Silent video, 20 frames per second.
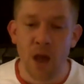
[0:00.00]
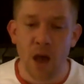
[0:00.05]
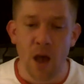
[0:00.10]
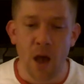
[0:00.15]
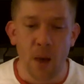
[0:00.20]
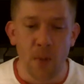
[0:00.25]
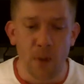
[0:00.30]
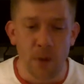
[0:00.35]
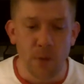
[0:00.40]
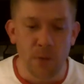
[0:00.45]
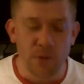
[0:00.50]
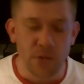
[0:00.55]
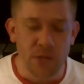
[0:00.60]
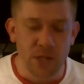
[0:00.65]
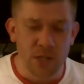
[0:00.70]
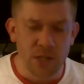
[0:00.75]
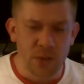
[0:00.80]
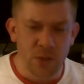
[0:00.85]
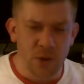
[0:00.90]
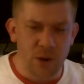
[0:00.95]
And he
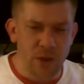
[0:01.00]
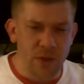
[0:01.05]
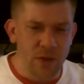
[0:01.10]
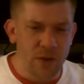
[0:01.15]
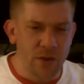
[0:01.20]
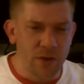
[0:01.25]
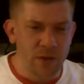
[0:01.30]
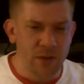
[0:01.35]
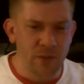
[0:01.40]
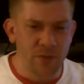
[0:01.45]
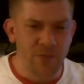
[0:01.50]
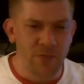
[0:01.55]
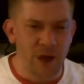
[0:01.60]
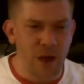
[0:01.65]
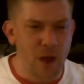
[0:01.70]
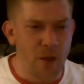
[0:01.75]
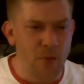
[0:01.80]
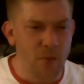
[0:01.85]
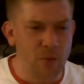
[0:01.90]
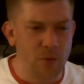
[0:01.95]
presents what I think are some
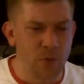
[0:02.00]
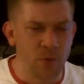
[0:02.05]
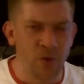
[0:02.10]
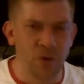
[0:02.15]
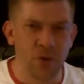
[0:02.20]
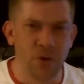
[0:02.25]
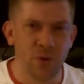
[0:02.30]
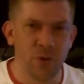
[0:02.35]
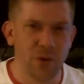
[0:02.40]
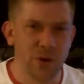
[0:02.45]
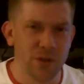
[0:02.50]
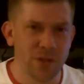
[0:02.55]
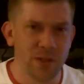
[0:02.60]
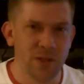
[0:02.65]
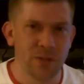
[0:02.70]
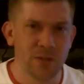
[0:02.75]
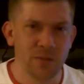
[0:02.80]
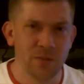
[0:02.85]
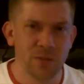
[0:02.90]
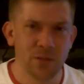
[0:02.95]
viable sort of
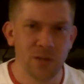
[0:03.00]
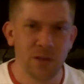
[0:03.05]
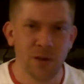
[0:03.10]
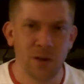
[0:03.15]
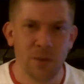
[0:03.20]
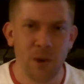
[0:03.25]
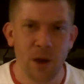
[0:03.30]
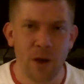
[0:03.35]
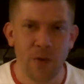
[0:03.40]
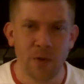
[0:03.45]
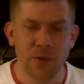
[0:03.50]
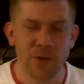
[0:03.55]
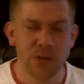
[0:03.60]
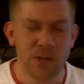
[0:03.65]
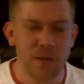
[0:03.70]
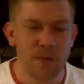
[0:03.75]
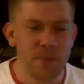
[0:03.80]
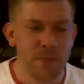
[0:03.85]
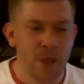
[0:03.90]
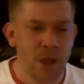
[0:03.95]
criticisms to
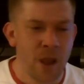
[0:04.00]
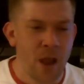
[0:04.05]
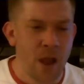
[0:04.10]
democracy.